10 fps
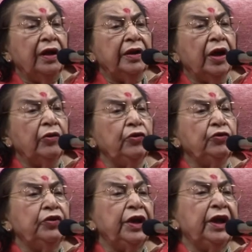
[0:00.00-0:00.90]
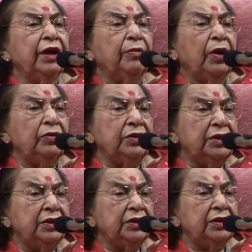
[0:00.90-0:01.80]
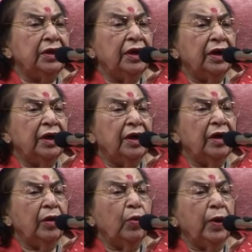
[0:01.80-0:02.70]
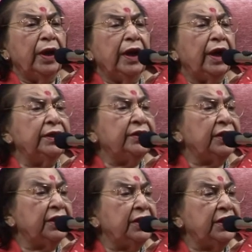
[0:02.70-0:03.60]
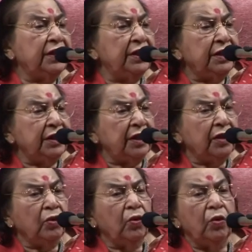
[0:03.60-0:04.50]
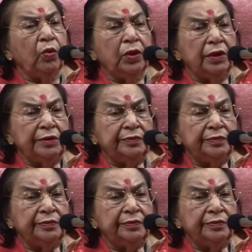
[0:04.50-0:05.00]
Now you think about it. One Adi Shakti created the whole world.